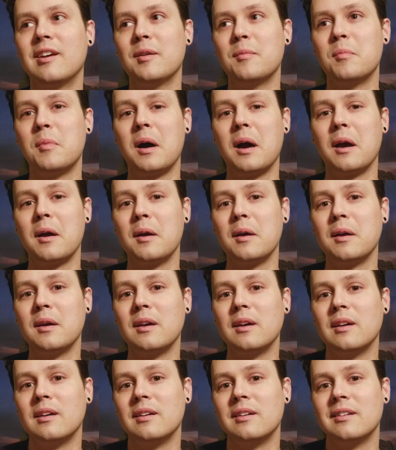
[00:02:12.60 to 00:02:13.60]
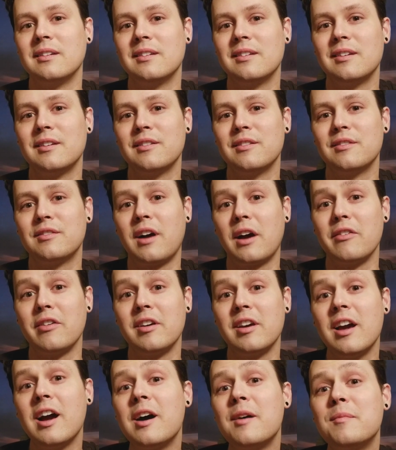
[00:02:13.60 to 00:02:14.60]
by 5
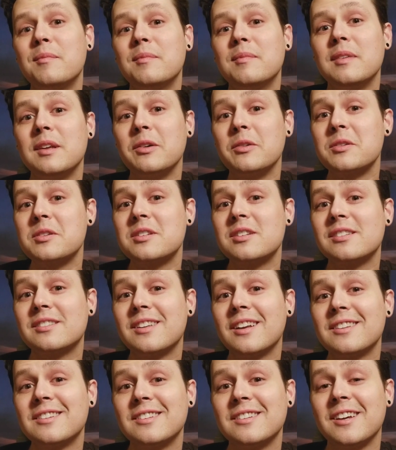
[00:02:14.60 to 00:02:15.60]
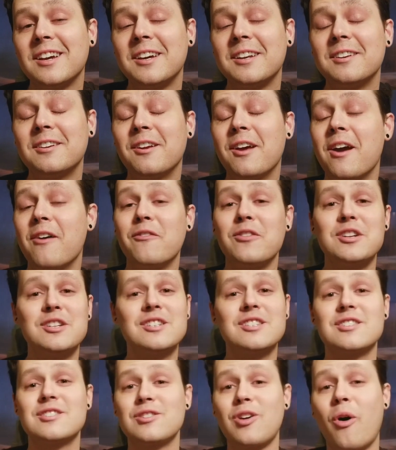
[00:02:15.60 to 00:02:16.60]
a.m., it was just us again. And we
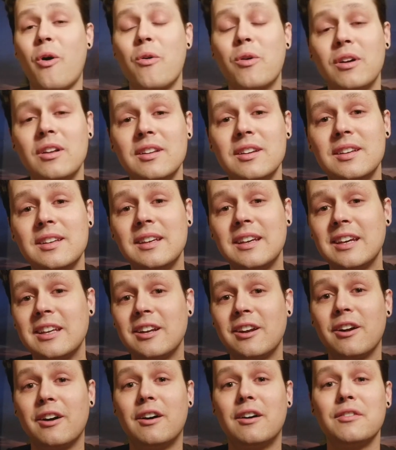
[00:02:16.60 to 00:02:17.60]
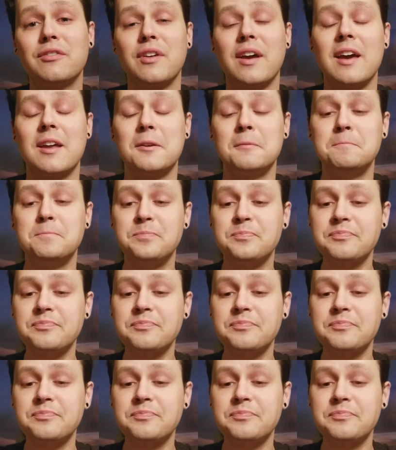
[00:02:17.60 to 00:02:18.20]
just totally hit it off, and